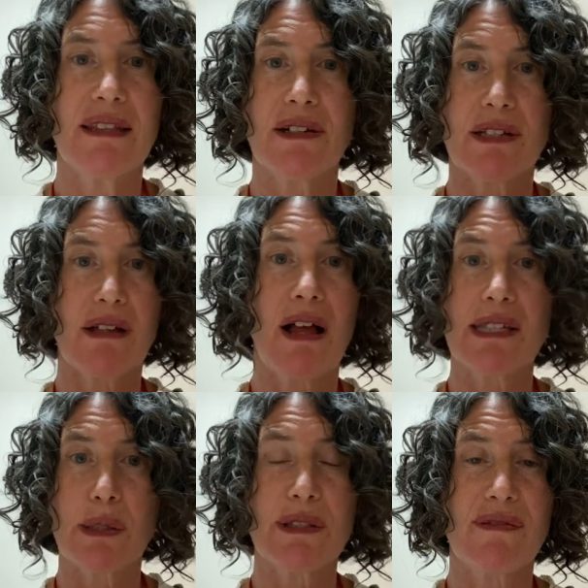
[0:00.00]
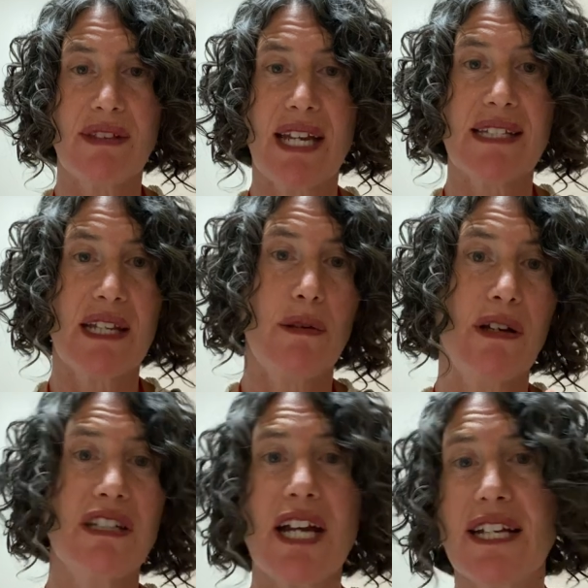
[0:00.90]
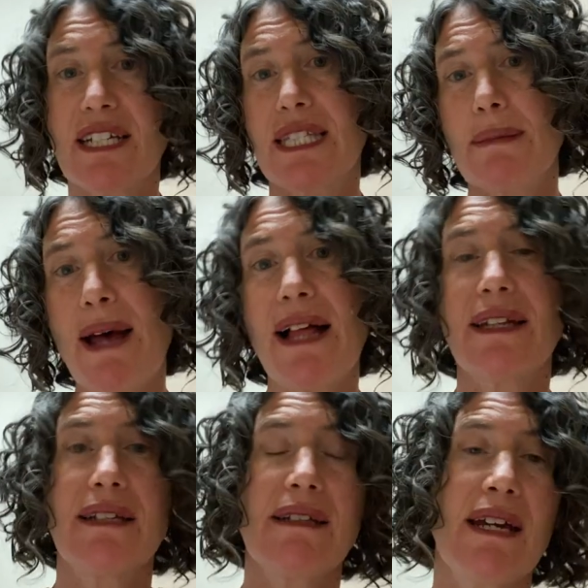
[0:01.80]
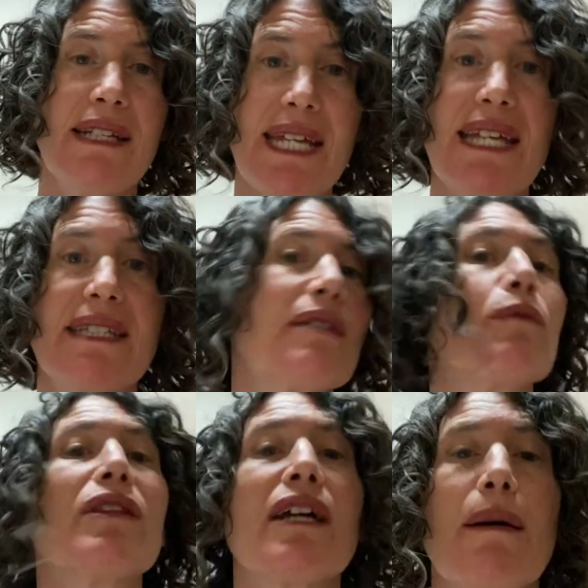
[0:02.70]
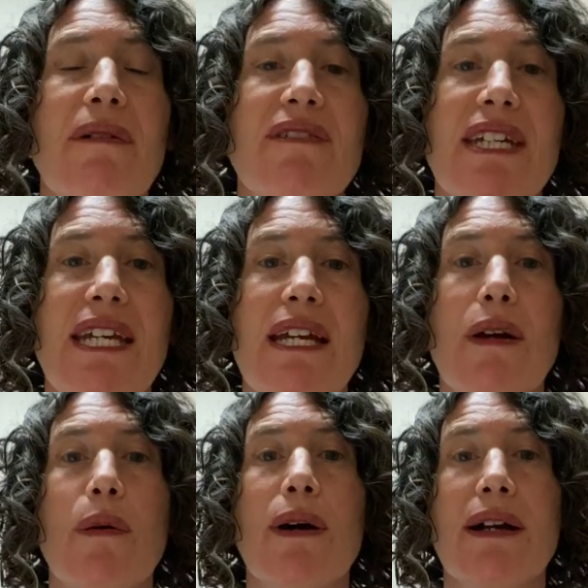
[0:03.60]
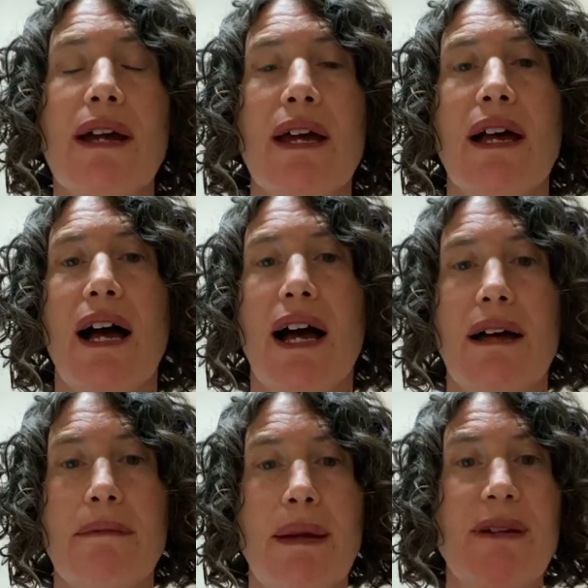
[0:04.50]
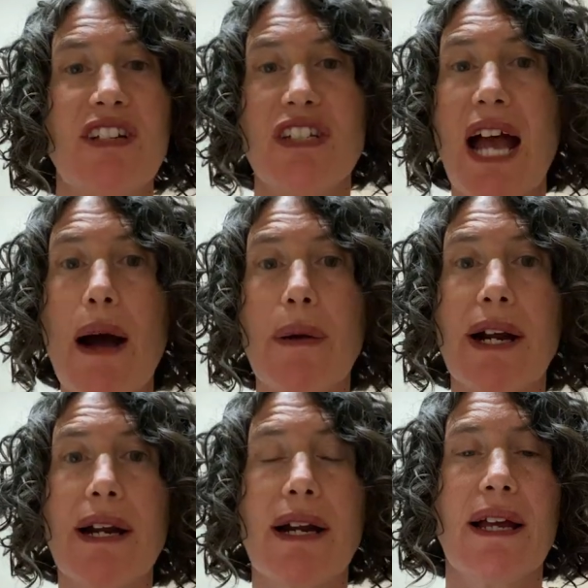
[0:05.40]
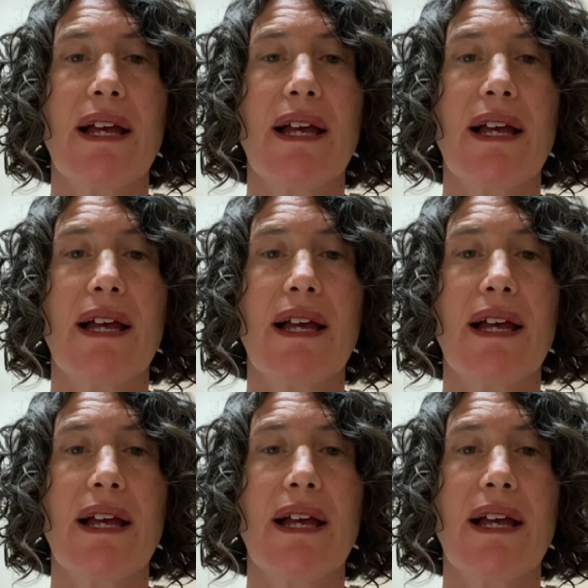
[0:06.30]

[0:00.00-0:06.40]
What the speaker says: There's all sorts of things that you can touch and smell and taste with a cup of tea, or maybe a shower.